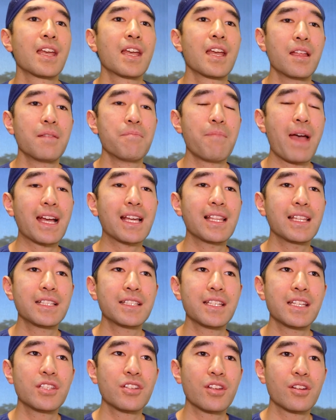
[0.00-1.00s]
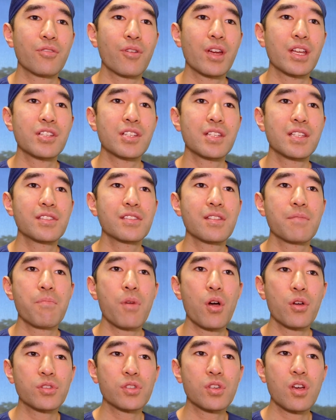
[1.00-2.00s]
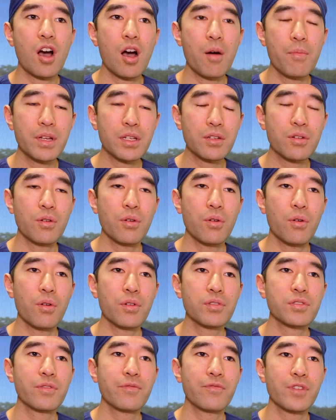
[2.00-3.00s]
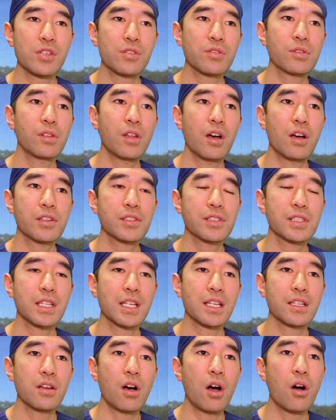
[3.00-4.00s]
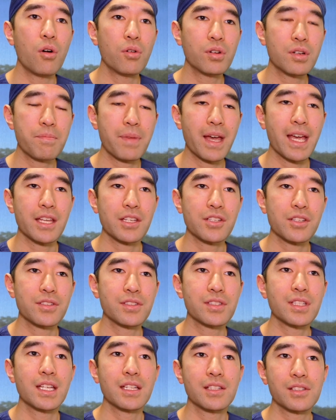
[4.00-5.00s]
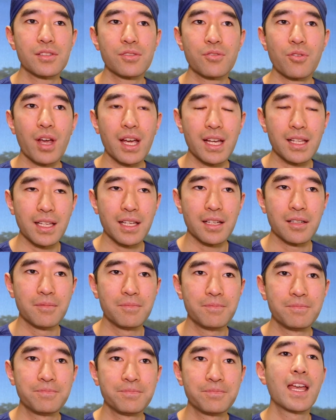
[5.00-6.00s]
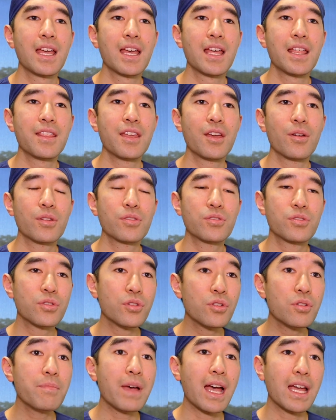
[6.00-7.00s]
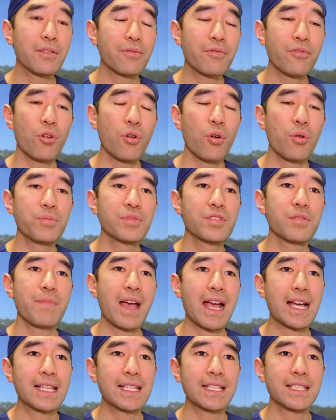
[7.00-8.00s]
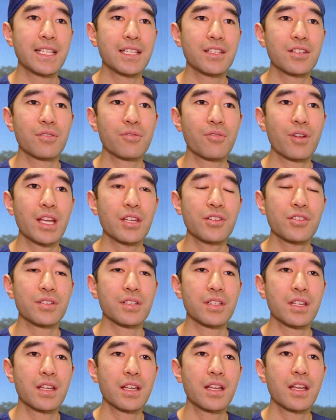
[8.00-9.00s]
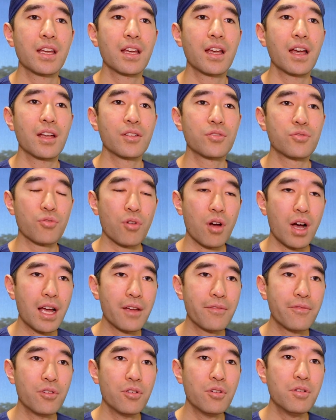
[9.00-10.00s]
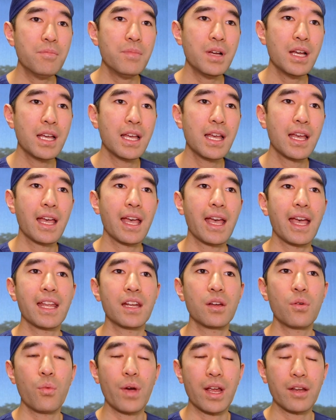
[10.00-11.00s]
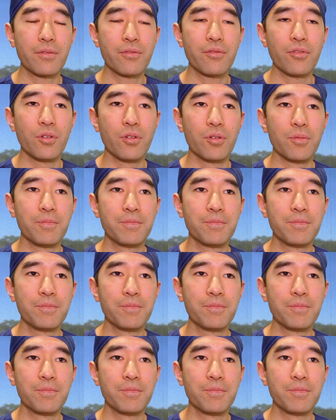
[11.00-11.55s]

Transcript: Macular degeneration is the most common cause of visual loss in older patients in Australia. There are two main forms of macular degeneration, a dry form and a wet form.